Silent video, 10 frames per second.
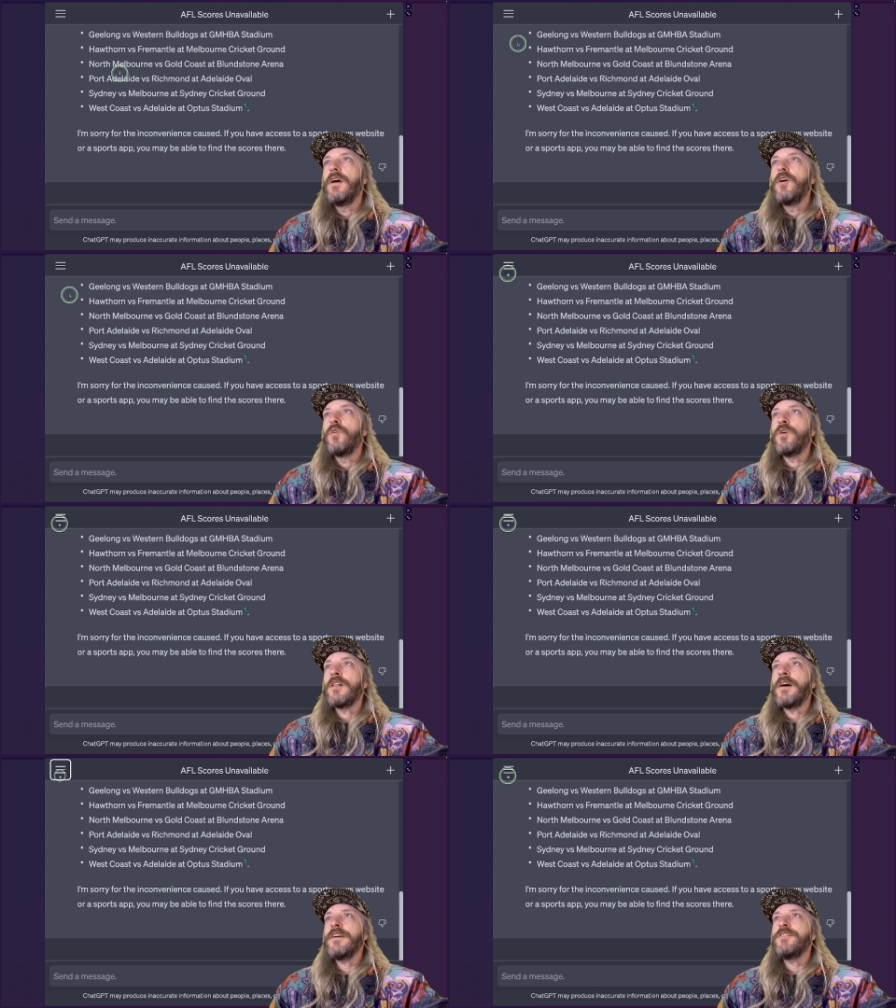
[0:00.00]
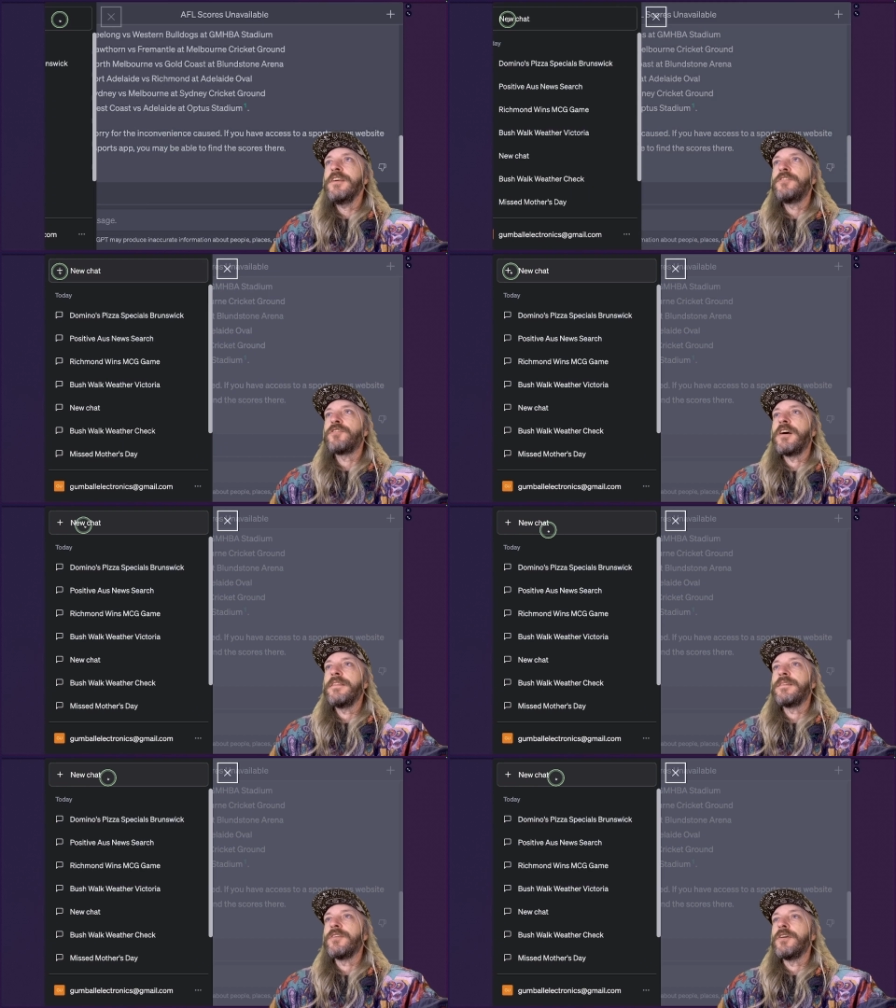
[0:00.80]
Well, I actually tried
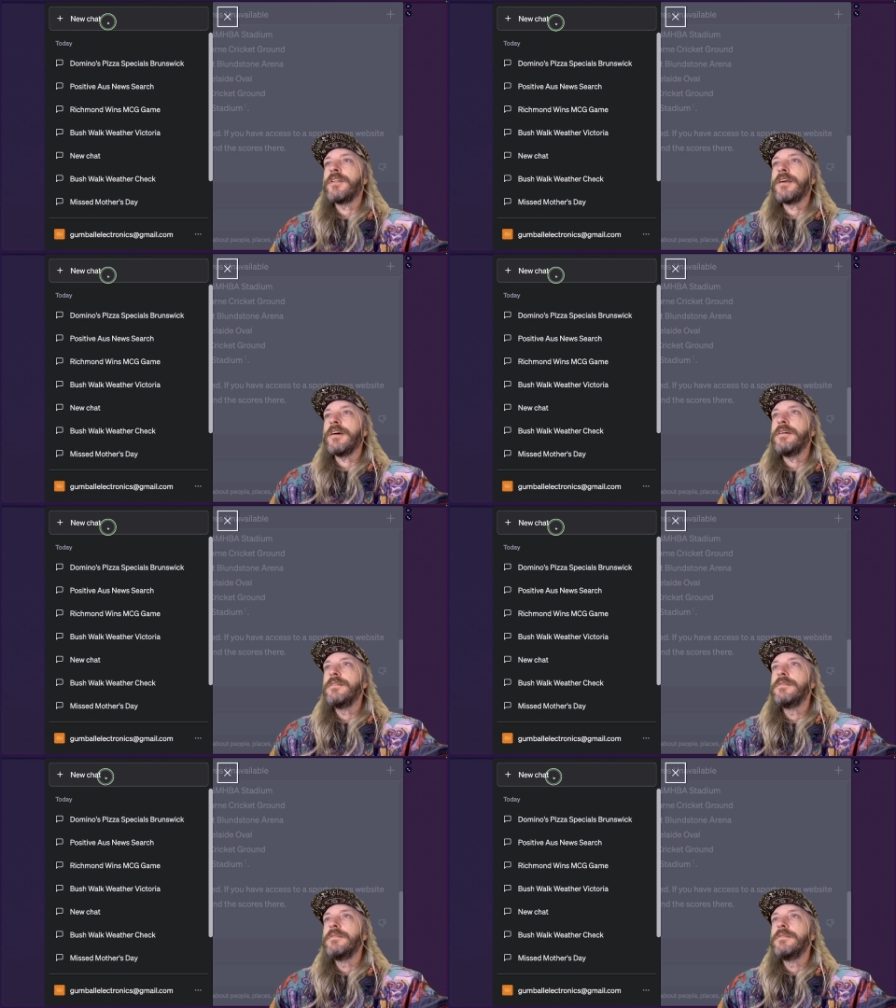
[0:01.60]
this earlier.